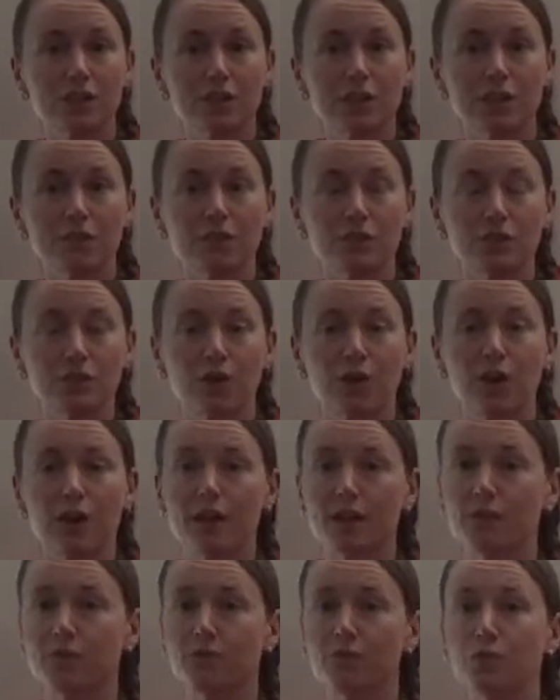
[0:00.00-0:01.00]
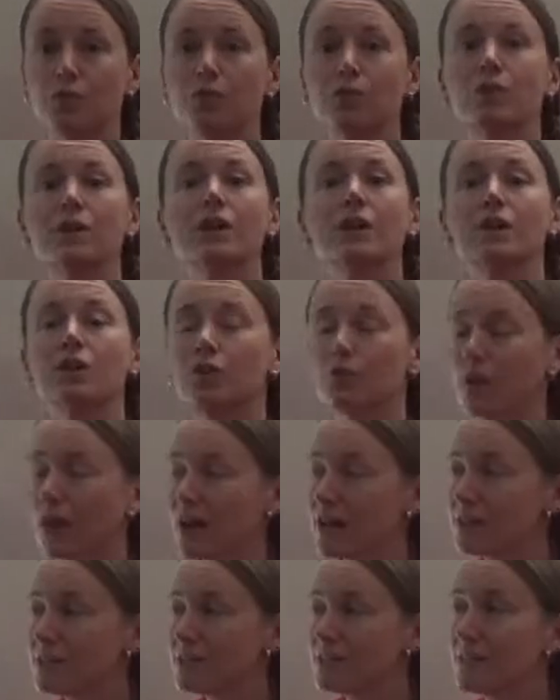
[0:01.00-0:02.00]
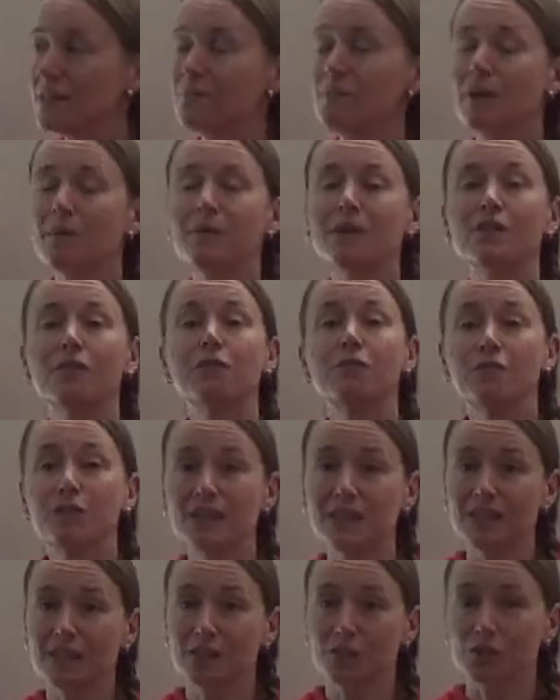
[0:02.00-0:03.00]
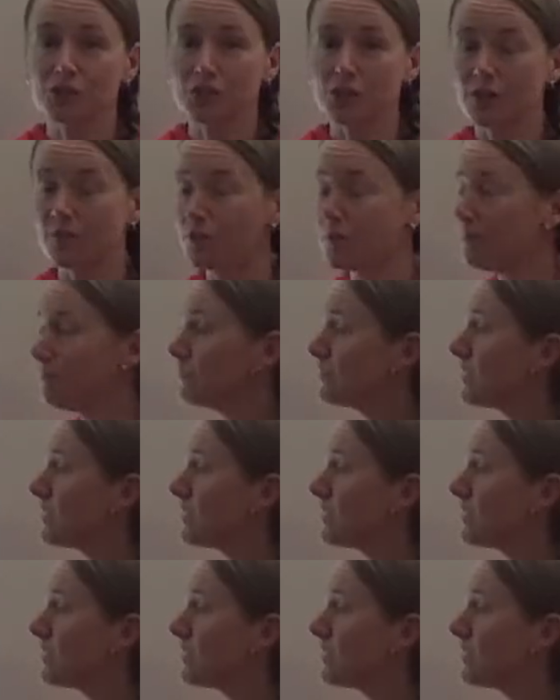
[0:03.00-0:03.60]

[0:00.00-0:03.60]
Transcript: levels are already full, ground state may be the fifth energy level.